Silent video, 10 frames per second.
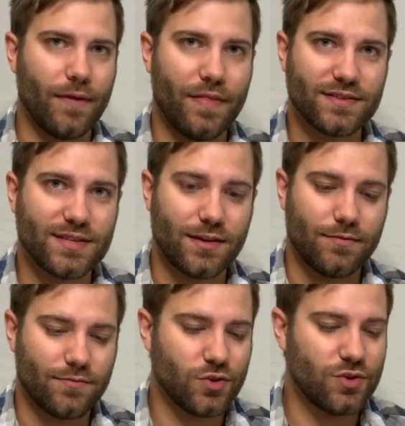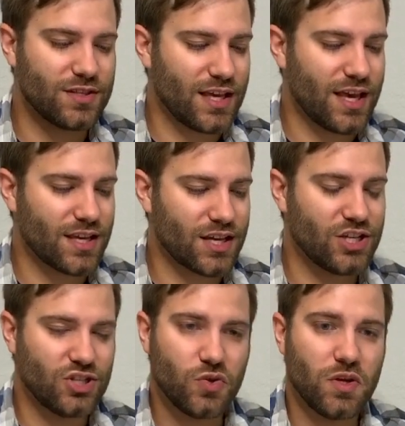And that's it. So this thing has
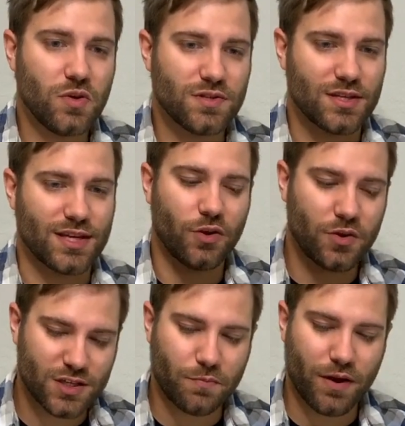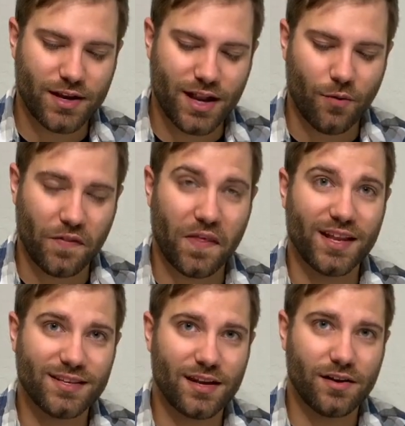actually 2 uses. I know this is probably not what they
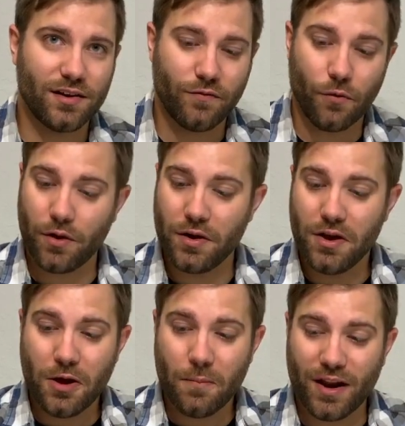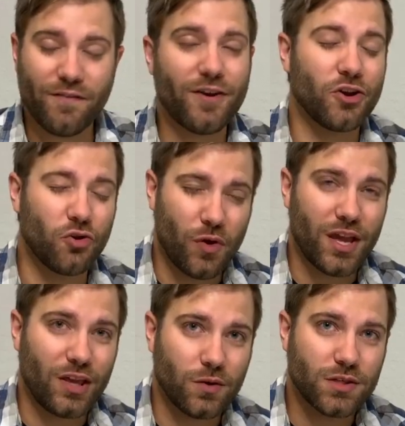intended it for, but I found a
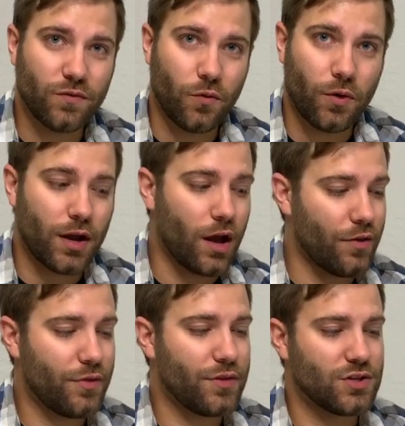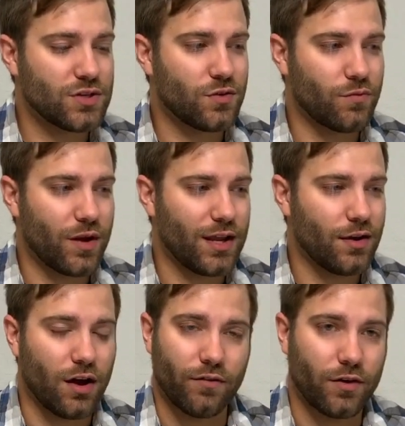great use for it other than just a rain
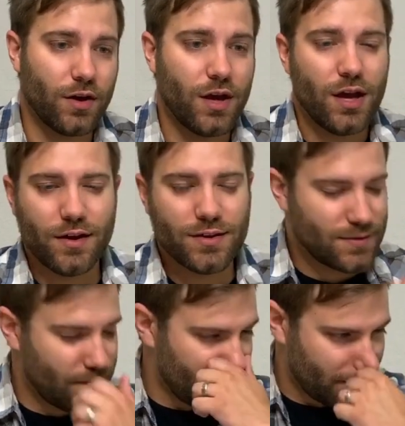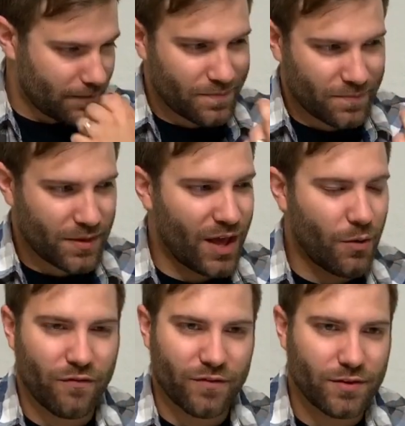cover. Because how
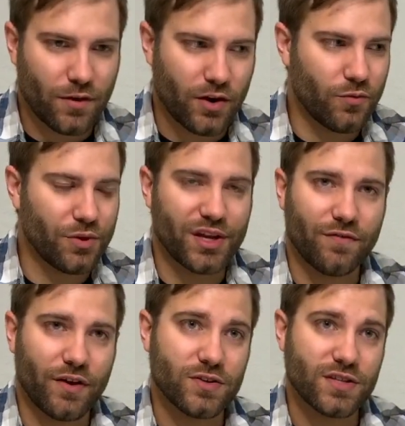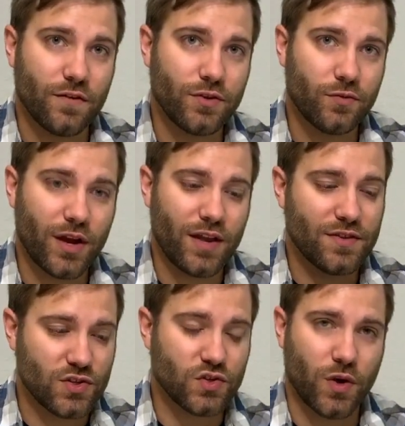often are you really going to find yourself in the rain?
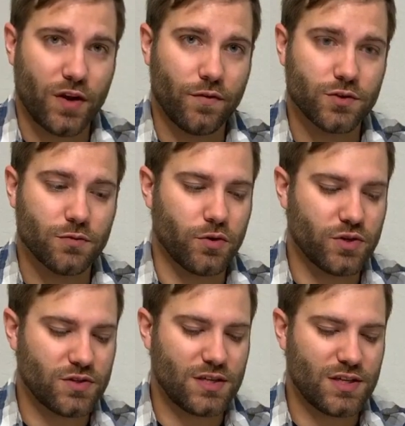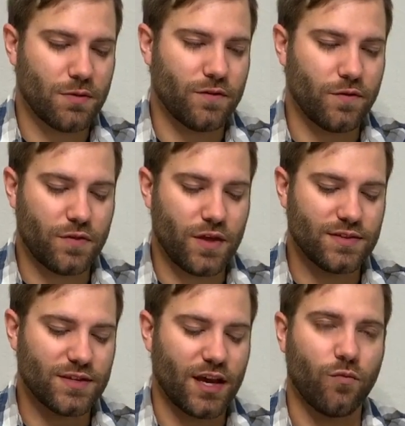This is great for those emergencies, but for
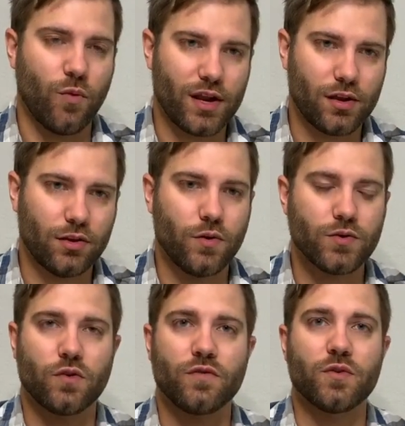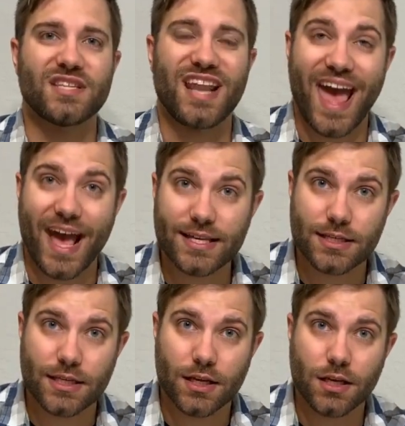things like of wet clothes or if there was an
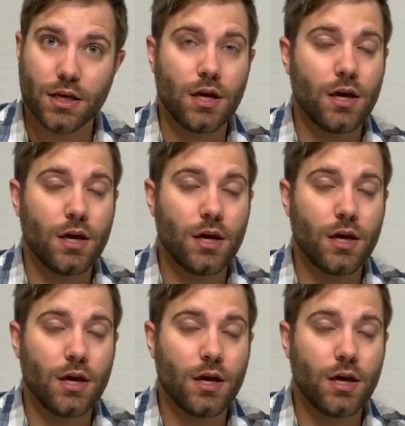accident,